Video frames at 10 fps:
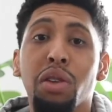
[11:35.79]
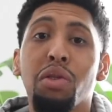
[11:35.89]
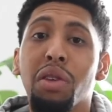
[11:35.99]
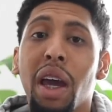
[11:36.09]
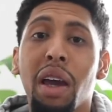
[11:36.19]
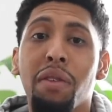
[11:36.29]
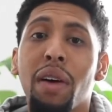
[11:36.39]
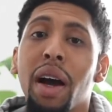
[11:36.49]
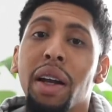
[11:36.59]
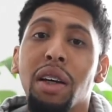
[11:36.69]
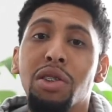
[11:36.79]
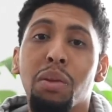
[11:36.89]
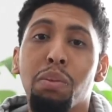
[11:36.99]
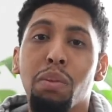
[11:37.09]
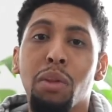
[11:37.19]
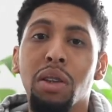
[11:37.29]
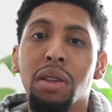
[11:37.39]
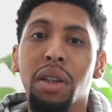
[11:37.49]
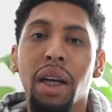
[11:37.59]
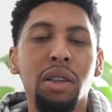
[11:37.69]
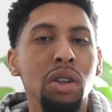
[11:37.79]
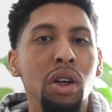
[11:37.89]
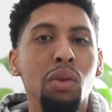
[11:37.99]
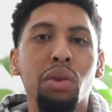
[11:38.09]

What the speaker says: when you can't find out your merchandise,